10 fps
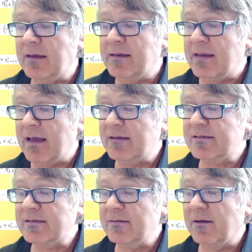
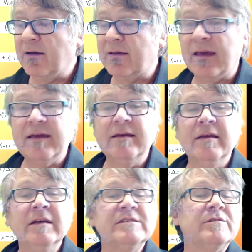index. Okay.
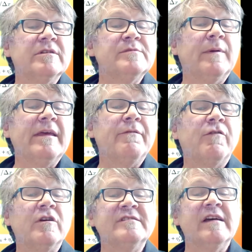So this one here,
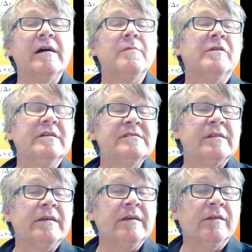for example, is
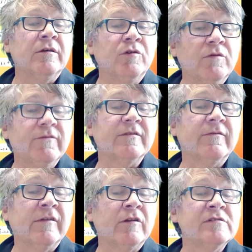the u
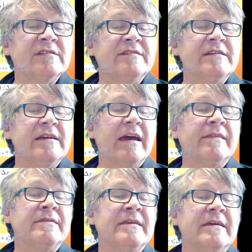velocity at
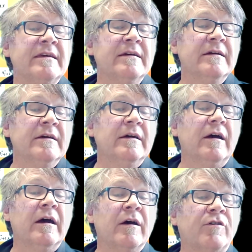the
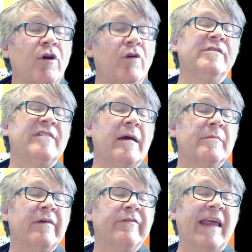current
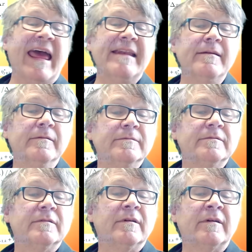time level n.
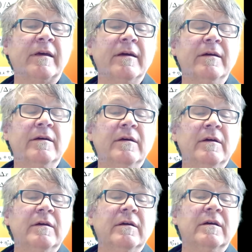Okay.
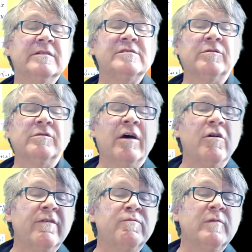So
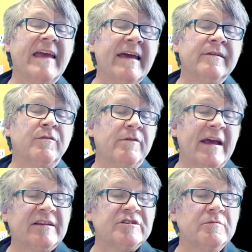now if we add a
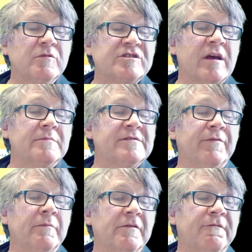correction, which comes
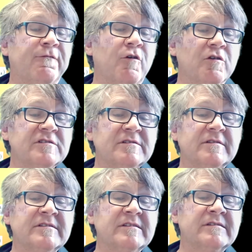from the force,
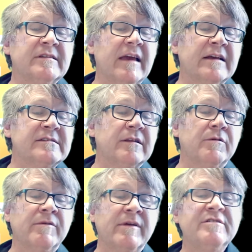this is the
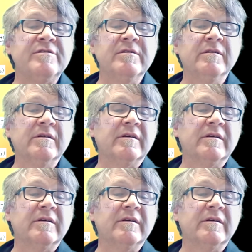acceleration